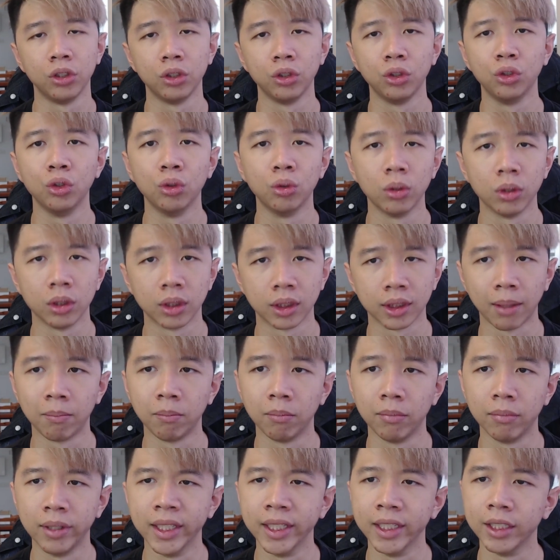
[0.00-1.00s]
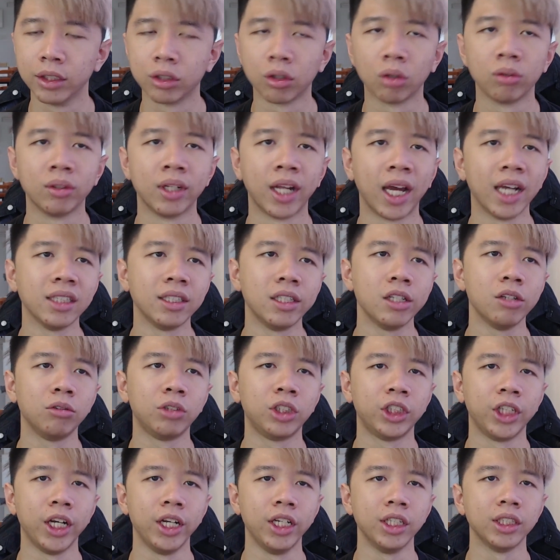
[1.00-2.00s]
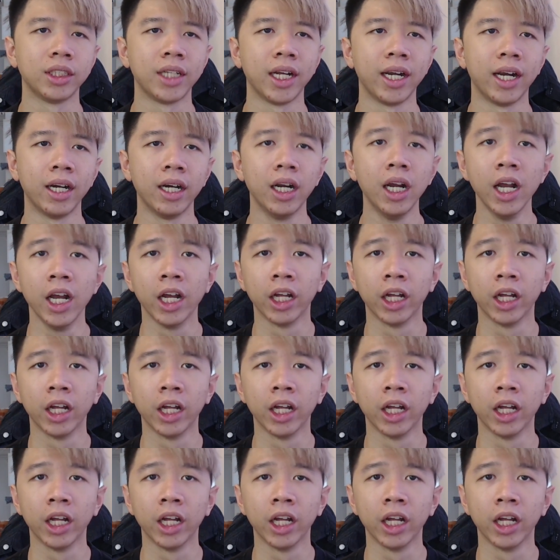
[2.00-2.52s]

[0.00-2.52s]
you some bleed. So nice little change there.